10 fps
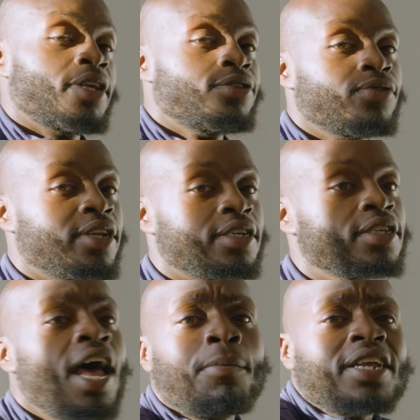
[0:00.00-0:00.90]
That's what it is.
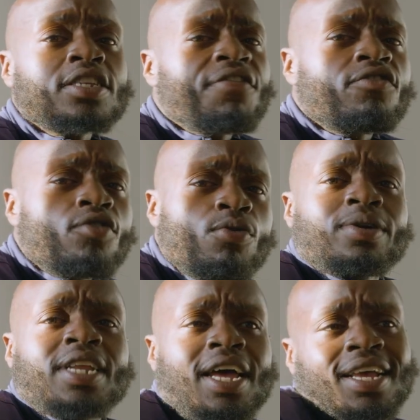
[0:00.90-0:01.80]
But there's nothing wrong
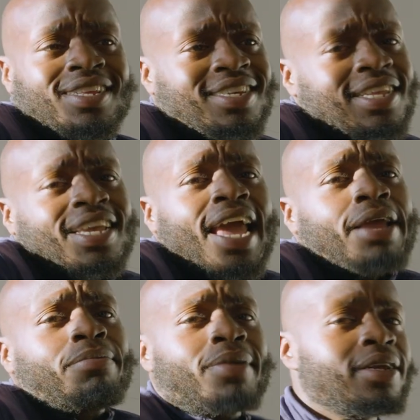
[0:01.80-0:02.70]
with that. It's the
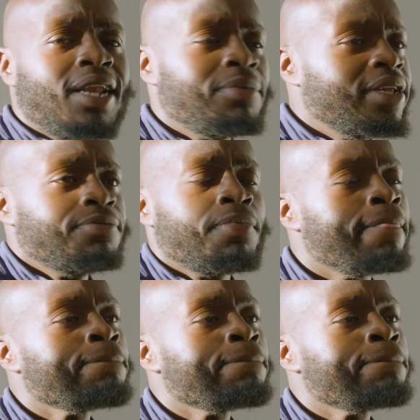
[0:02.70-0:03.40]
game, man. I mean,